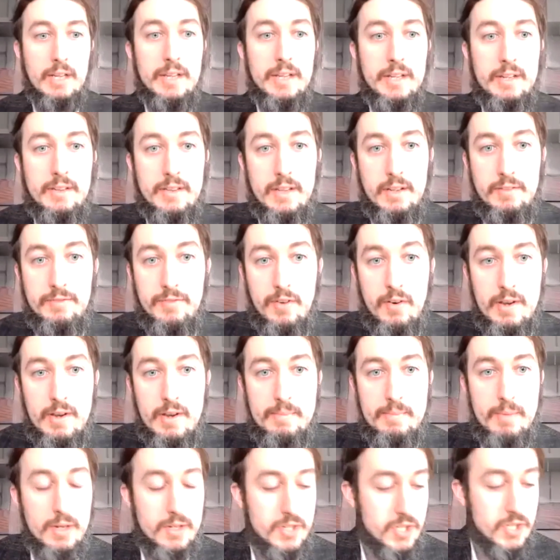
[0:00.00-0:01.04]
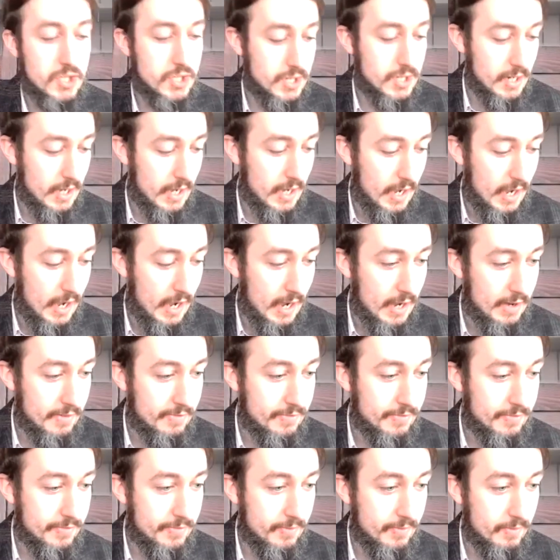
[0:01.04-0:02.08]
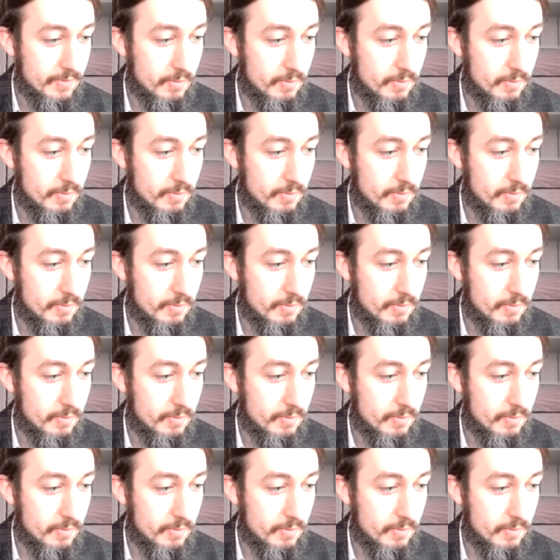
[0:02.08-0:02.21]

that very much I've